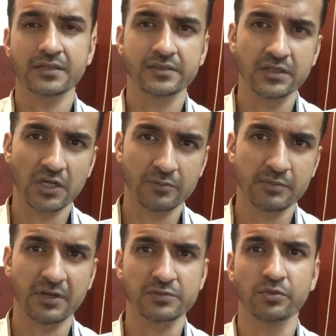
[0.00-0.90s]
actually going
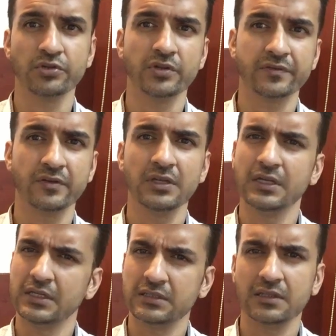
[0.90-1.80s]
to be much more
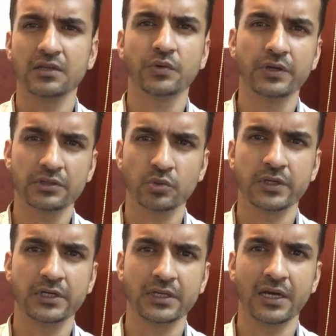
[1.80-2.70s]
useful than going
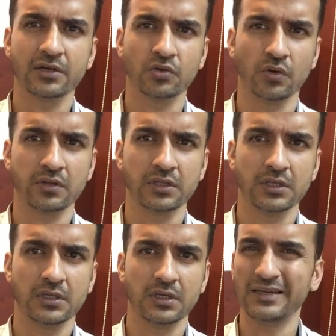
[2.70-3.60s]
through an entire course
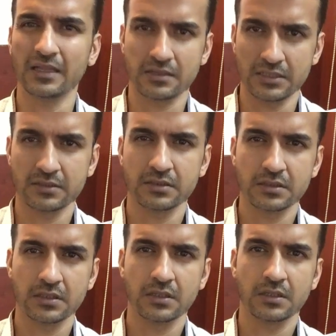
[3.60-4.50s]
needlessly.
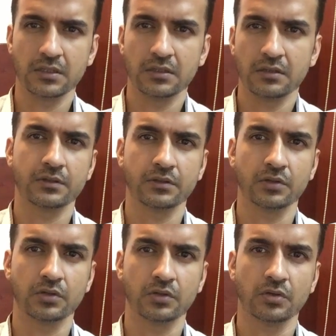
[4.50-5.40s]

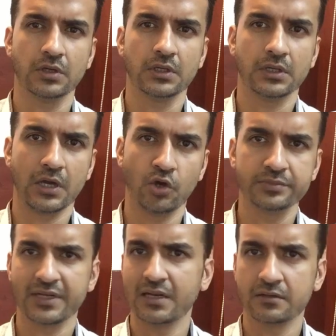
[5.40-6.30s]
So I
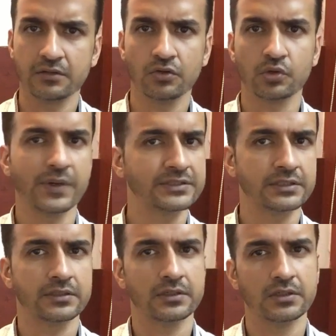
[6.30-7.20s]
hope that answers your
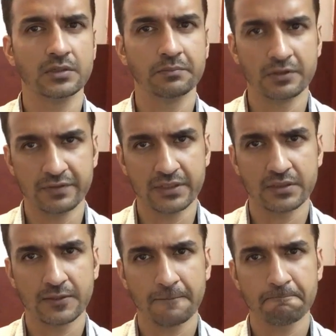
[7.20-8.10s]
question,
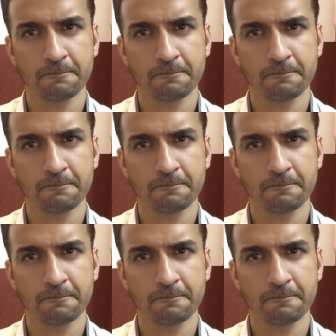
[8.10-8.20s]
Parvez.